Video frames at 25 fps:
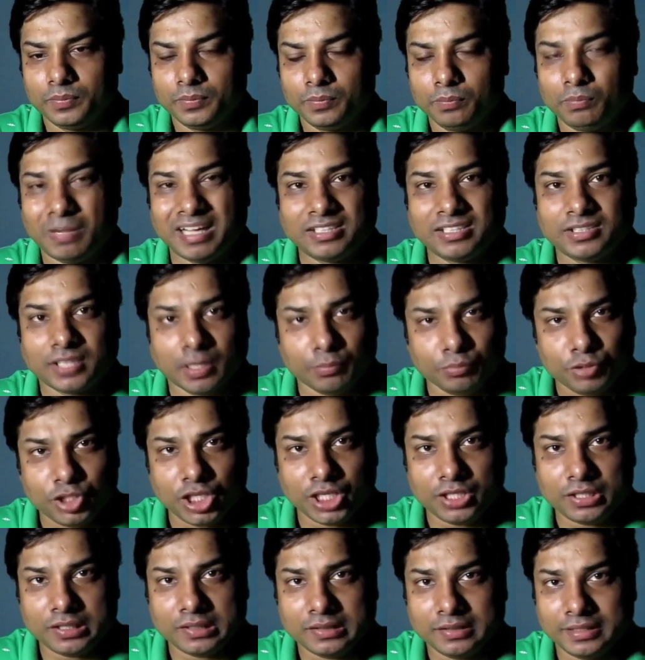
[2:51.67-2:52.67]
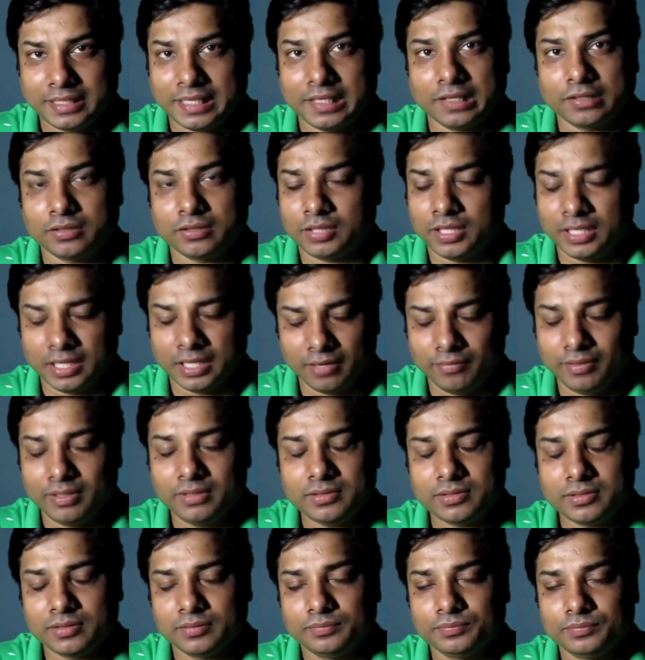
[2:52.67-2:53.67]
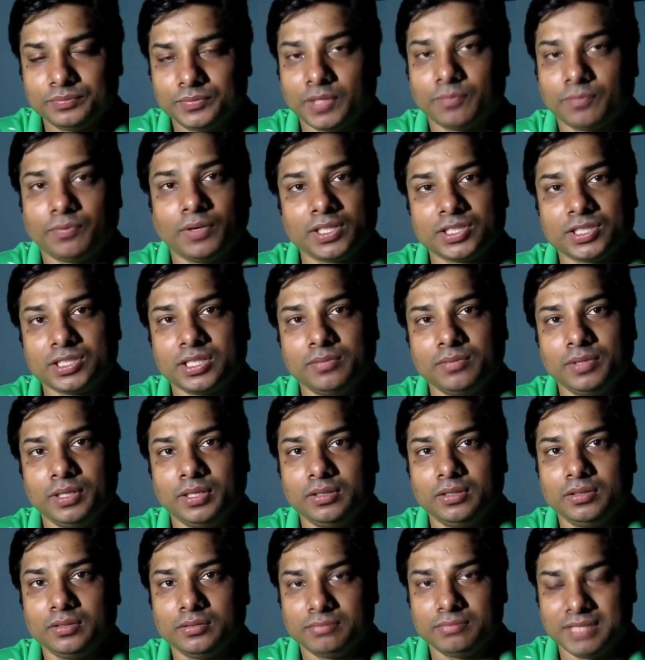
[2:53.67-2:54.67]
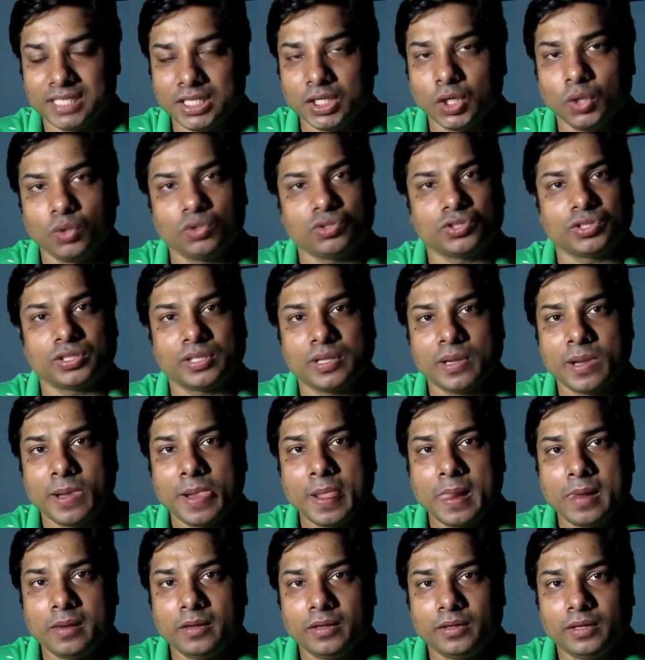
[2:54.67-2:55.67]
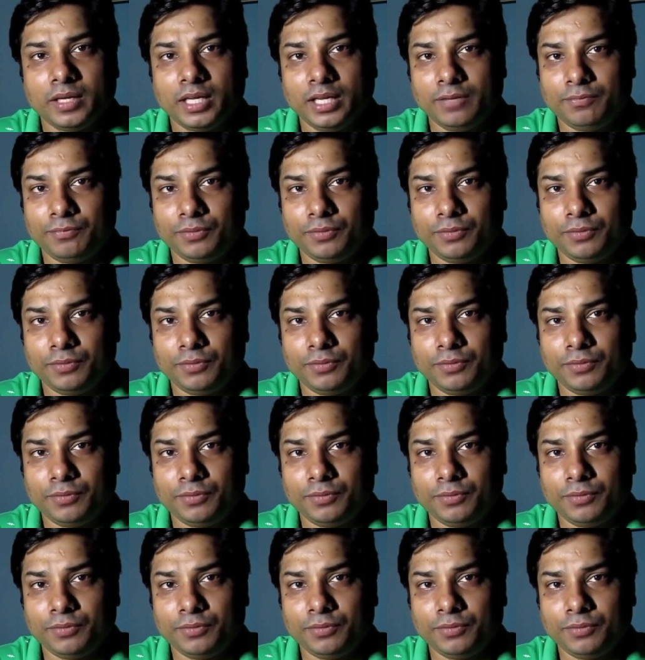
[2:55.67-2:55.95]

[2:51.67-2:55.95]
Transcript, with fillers: By subject, there are three levels. The first level denotes if